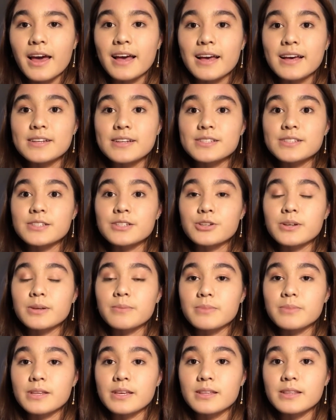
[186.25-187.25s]
is
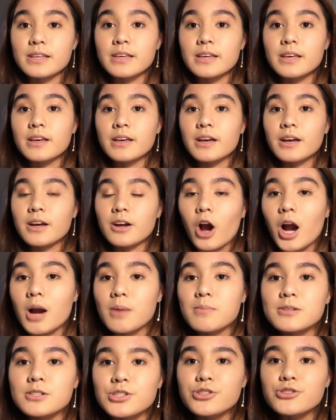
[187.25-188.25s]
completely
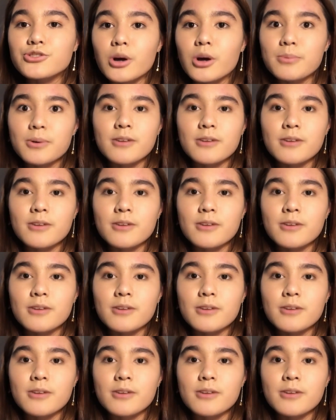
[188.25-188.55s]
carbon neutral